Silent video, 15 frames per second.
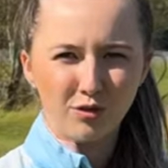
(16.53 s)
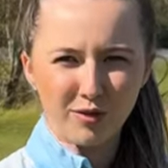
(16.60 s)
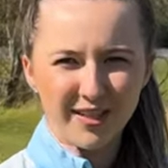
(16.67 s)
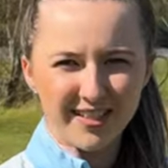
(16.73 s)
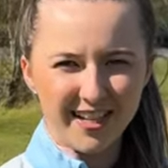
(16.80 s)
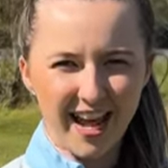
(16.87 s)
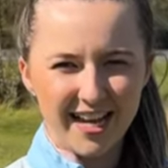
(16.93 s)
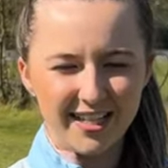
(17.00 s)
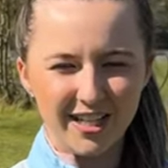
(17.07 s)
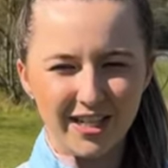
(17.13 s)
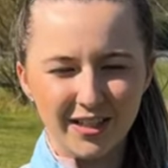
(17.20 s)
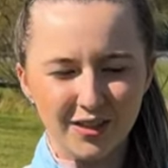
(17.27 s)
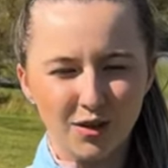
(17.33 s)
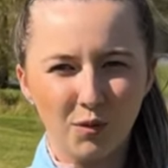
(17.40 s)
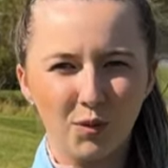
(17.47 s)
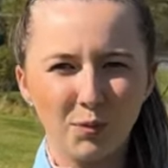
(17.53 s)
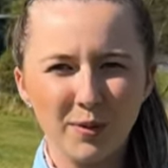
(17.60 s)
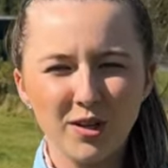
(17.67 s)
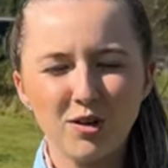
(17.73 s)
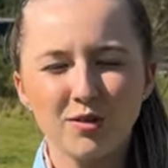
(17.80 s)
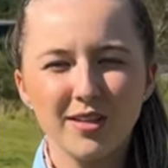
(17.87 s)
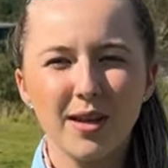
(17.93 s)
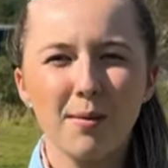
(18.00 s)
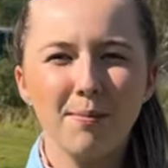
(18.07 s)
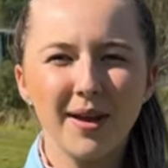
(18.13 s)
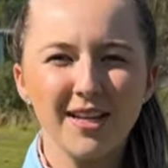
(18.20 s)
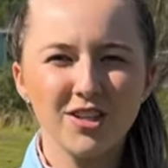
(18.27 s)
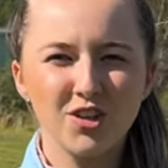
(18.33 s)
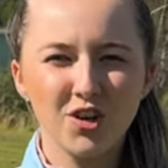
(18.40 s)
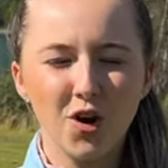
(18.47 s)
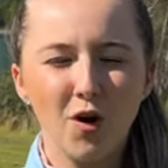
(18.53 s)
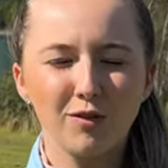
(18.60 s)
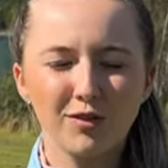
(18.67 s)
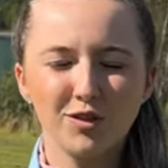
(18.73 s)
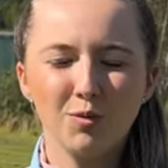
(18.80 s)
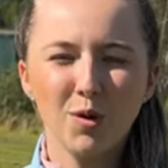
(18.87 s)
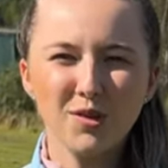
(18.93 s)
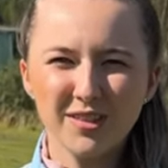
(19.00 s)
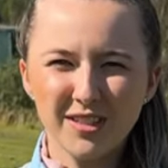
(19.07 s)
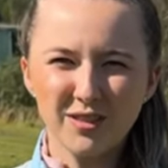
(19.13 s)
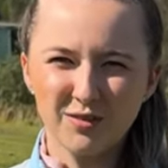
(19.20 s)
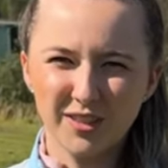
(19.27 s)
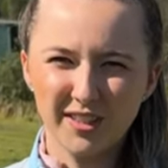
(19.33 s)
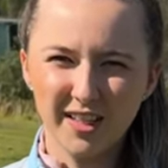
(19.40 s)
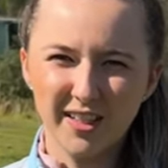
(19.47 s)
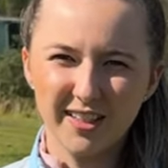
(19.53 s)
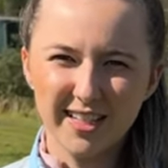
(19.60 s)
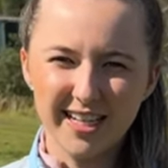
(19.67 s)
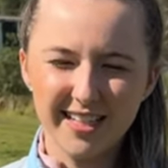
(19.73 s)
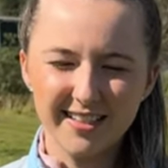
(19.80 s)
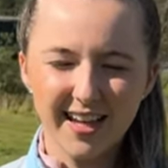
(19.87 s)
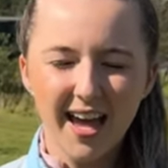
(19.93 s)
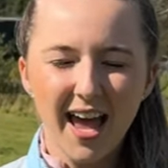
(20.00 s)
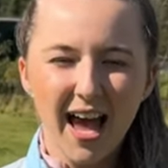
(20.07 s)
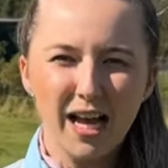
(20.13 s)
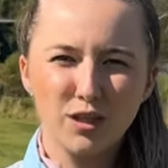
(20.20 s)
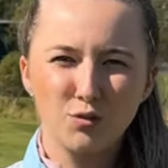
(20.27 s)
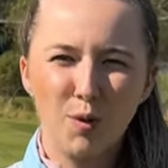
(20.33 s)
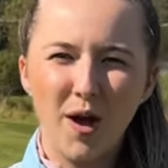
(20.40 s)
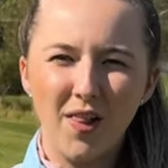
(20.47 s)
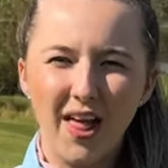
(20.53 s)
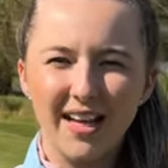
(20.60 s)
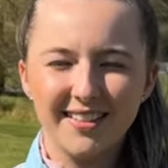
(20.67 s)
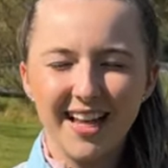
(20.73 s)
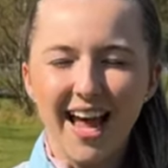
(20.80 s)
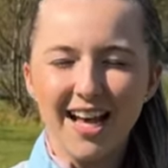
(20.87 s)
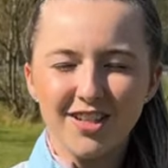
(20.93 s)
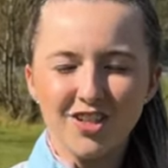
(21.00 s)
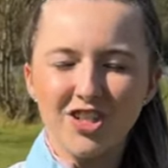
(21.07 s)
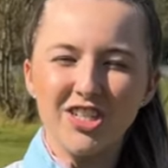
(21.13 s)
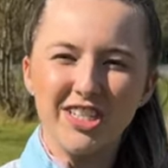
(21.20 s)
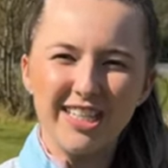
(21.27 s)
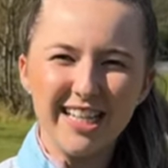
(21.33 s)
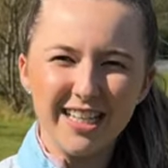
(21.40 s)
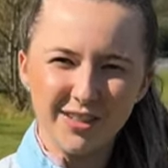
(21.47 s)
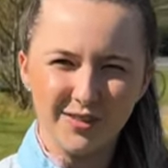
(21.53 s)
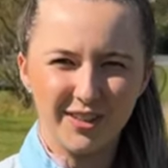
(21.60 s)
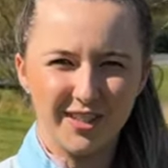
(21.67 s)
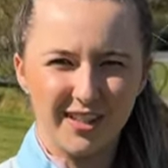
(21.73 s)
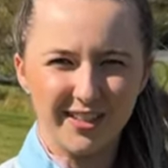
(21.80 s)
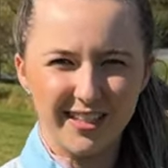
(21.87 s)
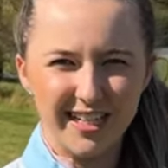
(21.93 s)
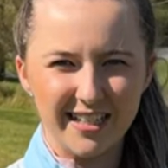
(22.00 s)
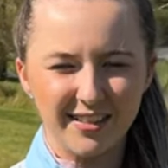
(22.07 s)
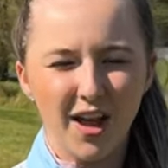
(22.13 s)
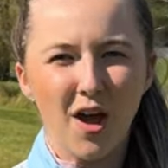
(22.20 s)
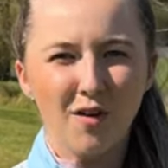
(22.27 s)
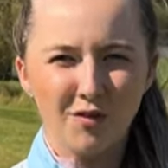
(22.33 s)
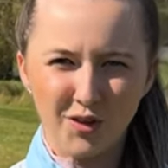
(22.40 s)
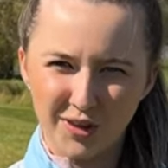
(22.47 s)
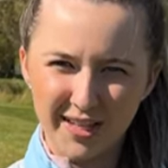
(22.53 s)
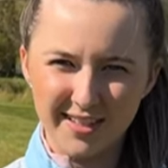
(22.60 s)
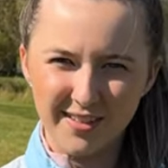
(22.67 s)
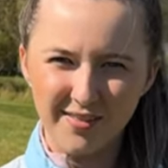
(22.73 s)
3 stations. We'll be using a mixture of Swanson's facilities as well as SGGT's facilities for this